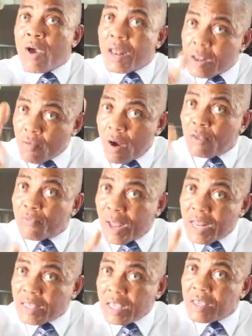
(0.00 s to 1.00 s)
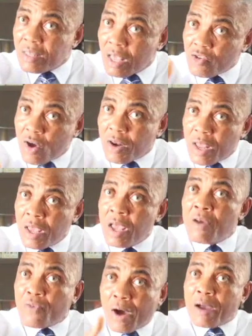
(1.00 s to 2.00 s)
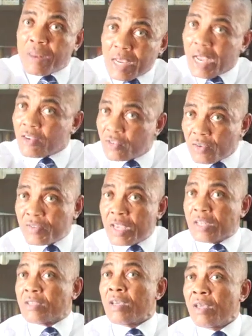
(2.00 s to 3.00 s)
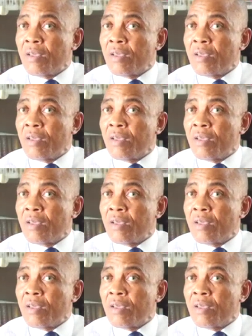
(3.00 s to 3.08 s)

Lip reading: You are the one validating the journey for how they can succeed.